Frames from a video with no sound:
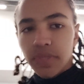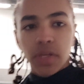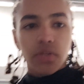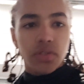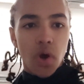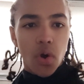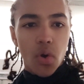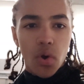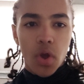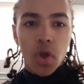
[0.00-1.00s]

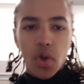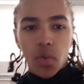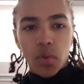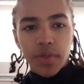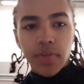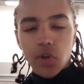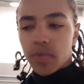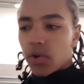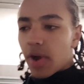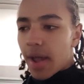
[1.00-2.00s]
So within the
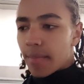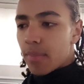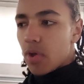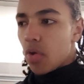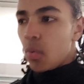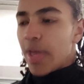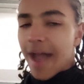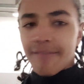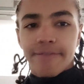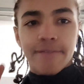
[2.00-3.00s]
numogram, we
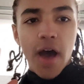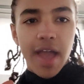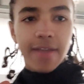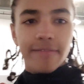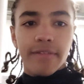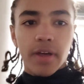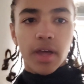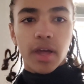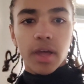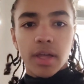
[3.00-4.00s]
have 5
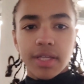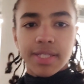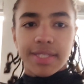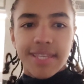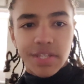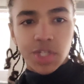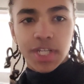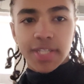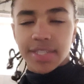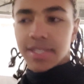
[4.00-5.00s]

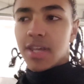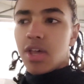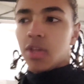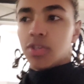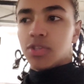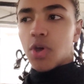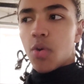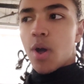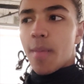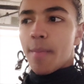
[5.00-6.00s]
syzygies,
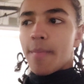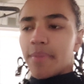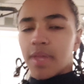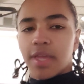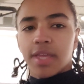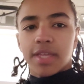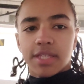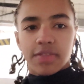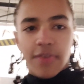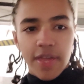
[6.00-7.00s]
so
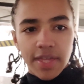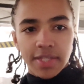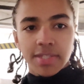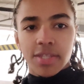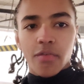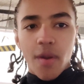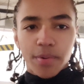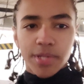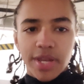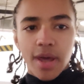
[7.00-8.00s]
spheres that
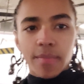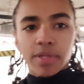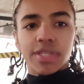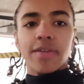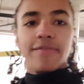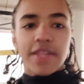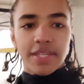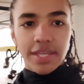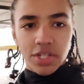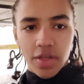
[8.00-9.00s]
represent numbers that are
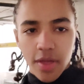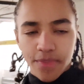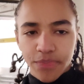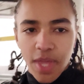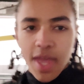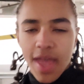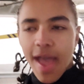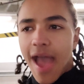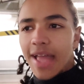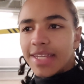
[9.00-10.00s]
facing each other.
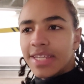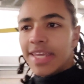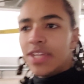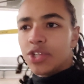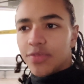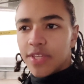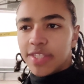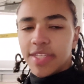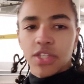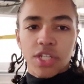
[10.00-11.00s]
And each of these
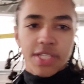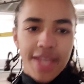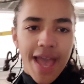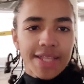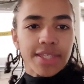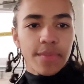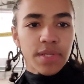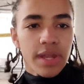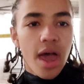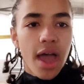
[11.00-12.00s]
syzygies adds up
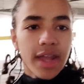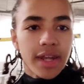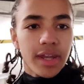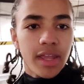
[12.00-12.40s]
to 9.